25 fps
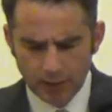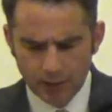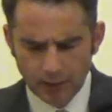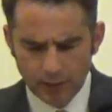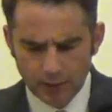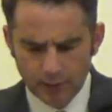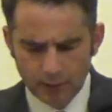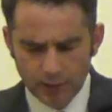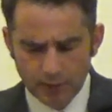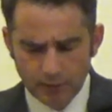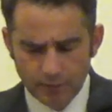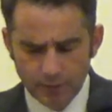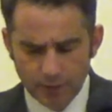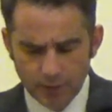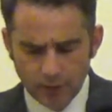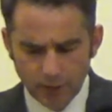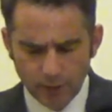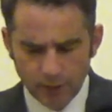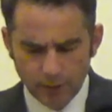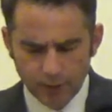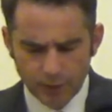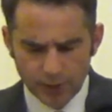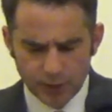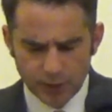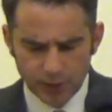and even,
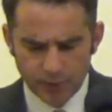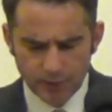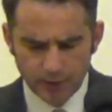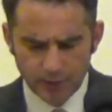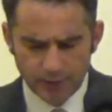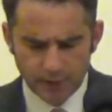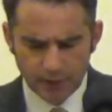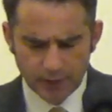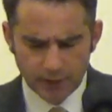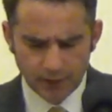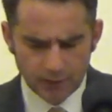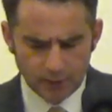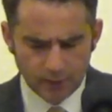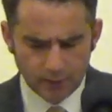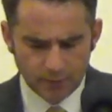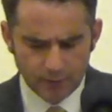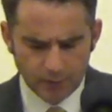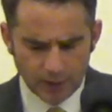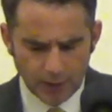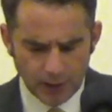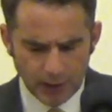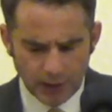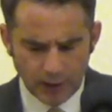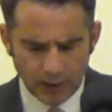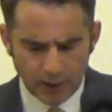Lord, as we think of
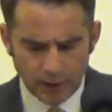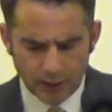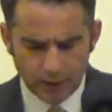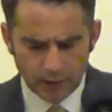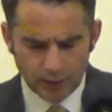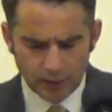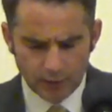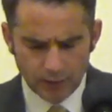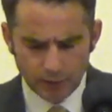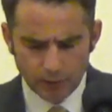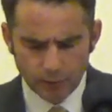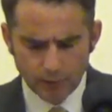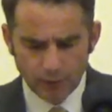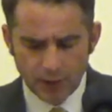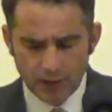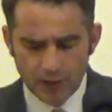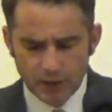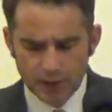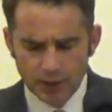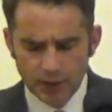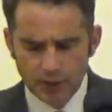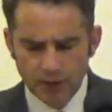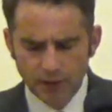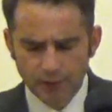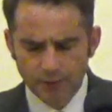the
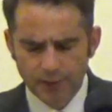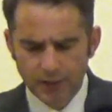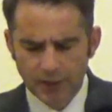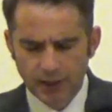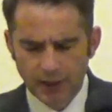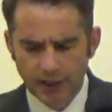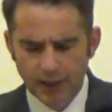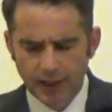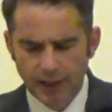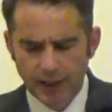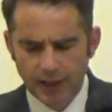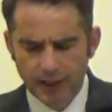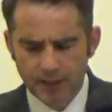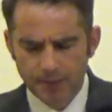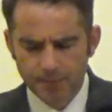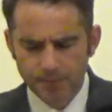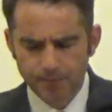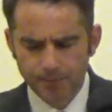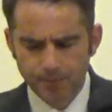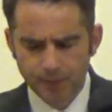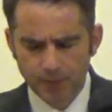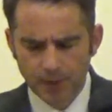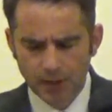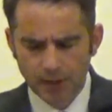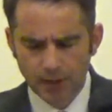raising of the
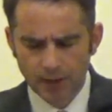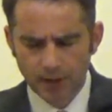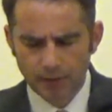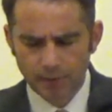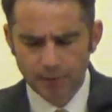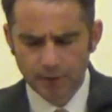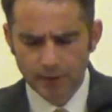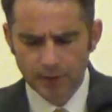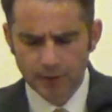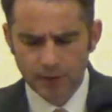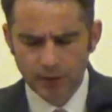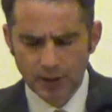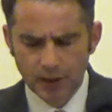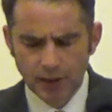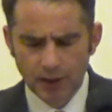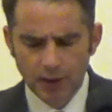alarm, even